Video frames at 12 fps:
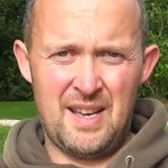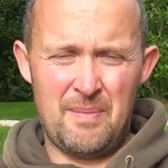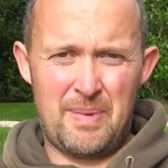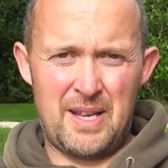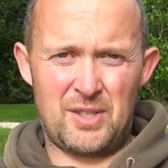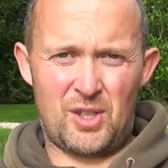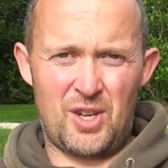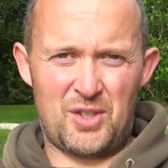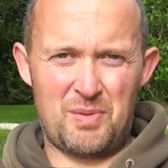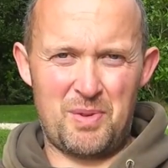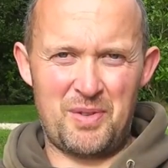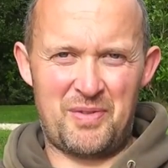Ben's got
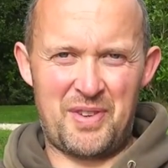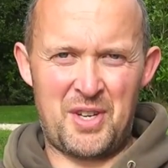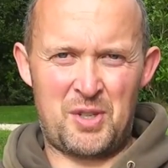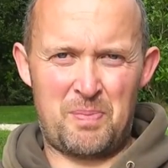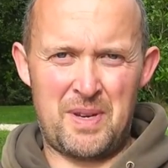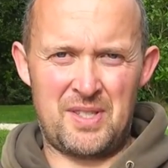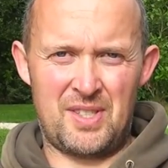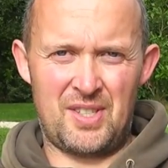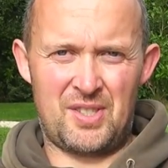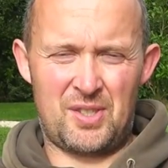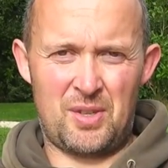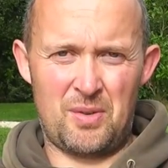some unfinished
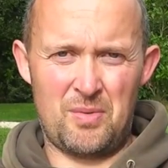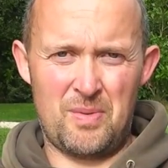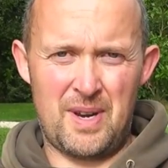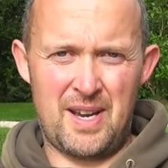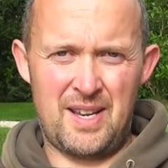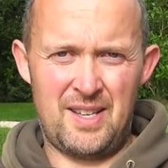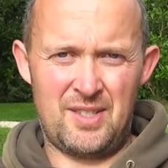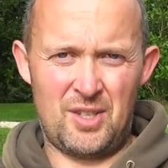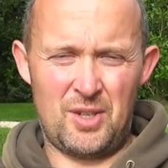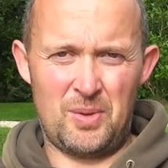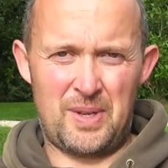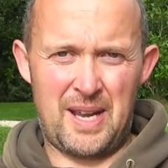business to
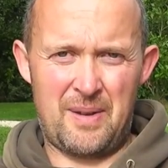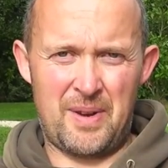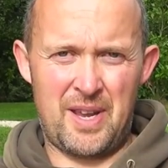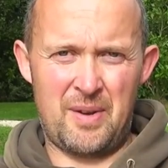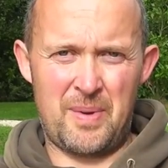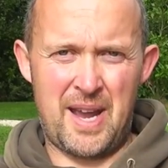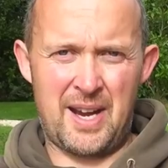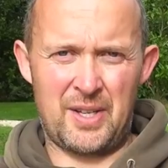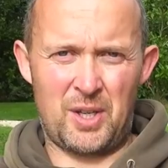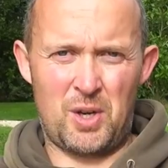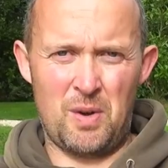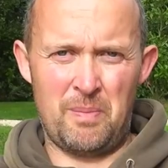do down here. We are
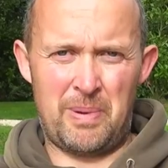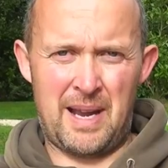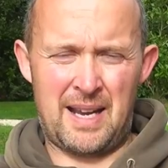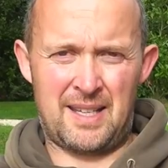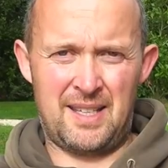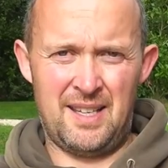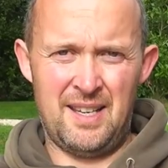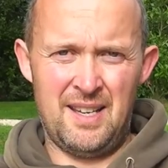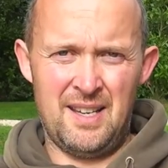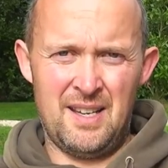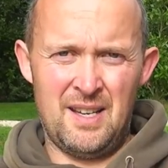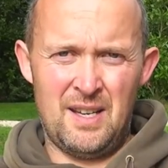going to come back
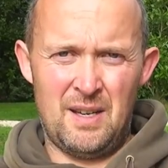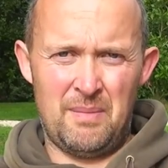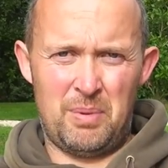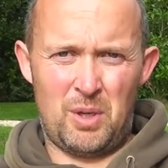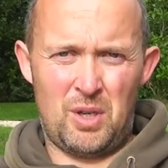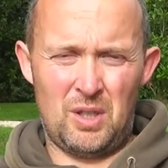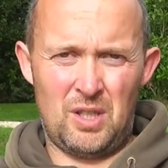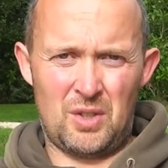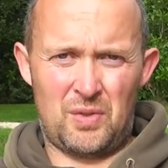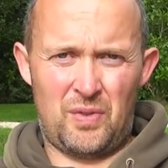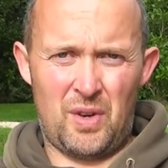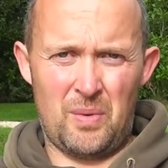and book a
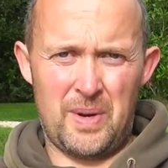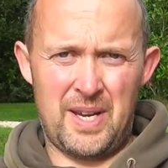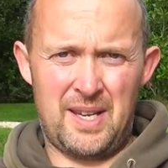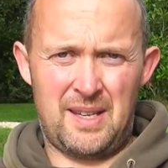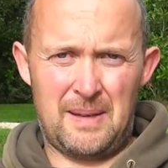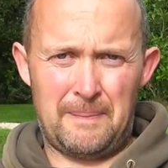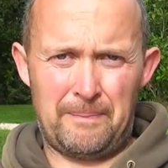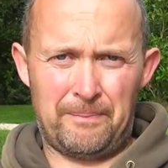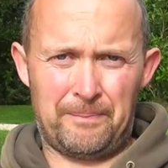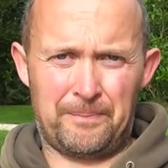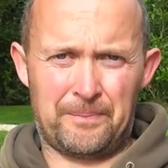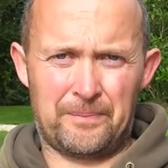lodge for the week.
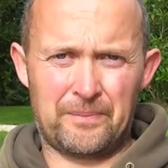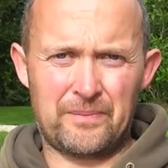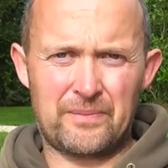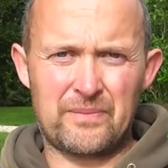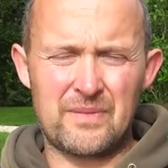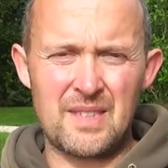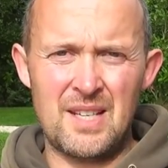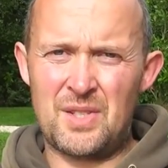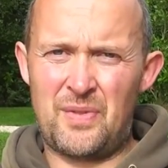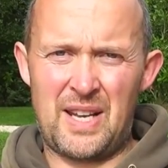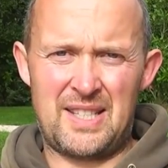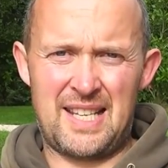It's
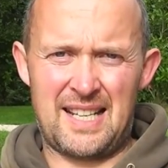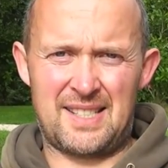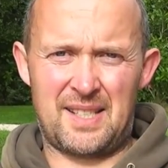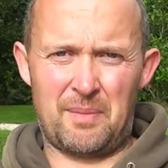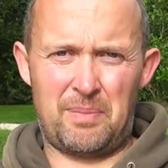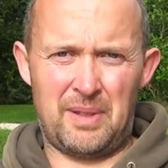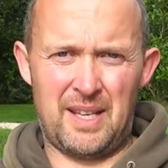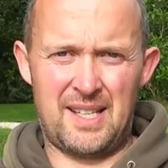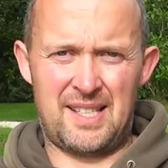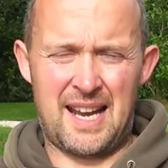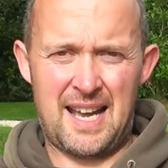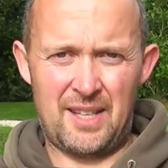a fantastic
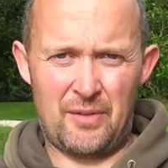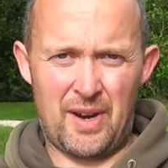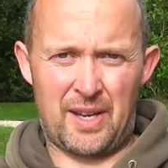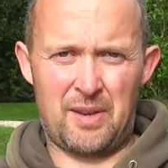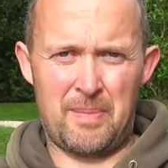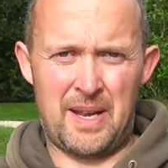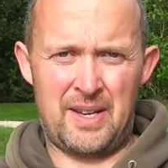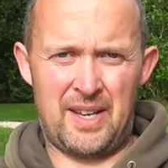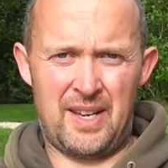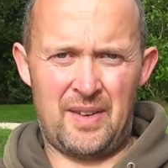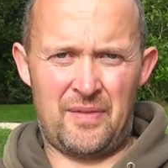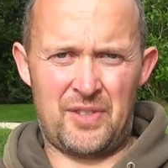place, highly recommend
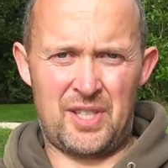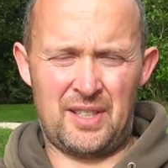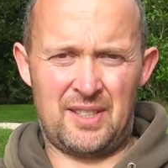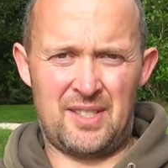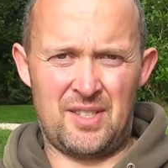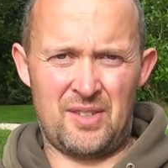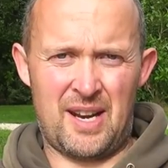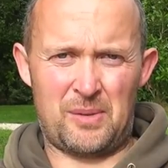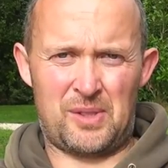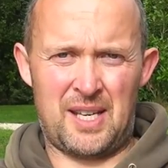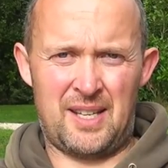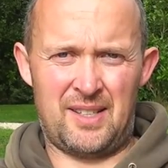it, and the facilities are
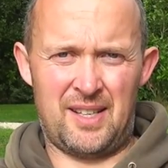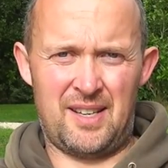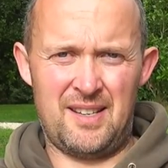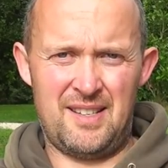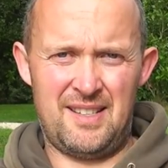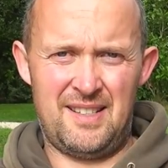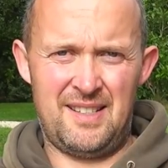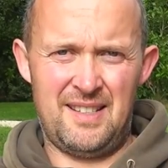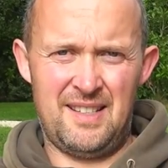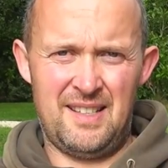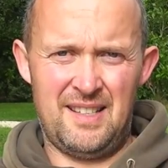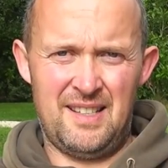outstanding.
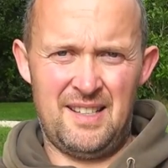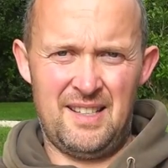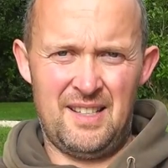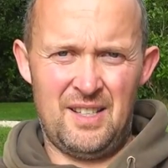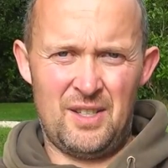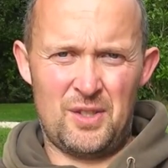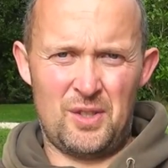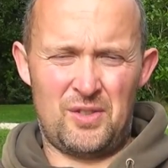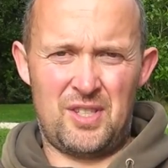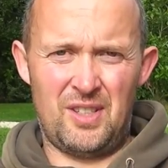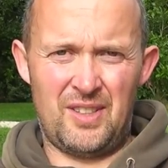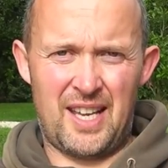So
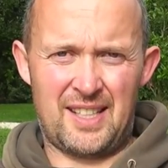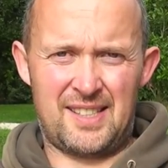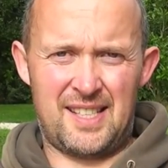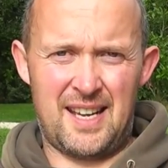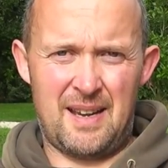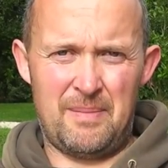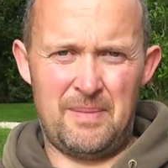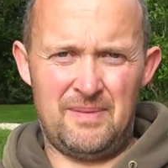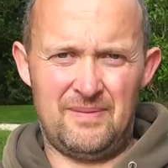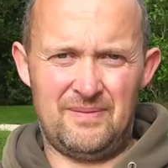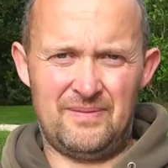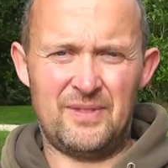until next
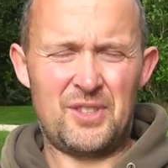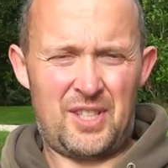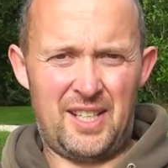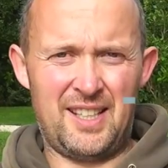time, see you